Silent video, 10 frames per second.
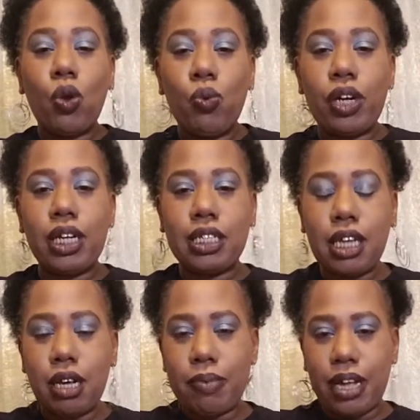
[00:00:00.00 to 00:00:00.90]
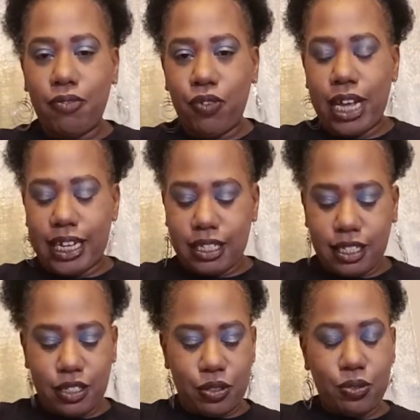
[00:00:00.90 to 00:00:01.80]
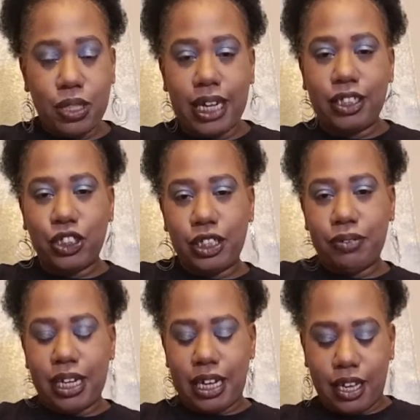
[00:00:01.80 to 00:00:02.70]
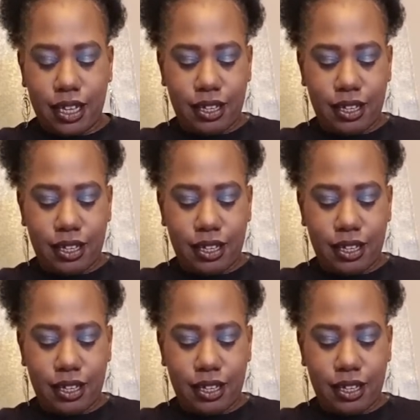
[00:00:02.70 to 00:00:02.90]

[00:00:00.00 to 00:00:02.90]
we're going to talk about flights to Nigeria.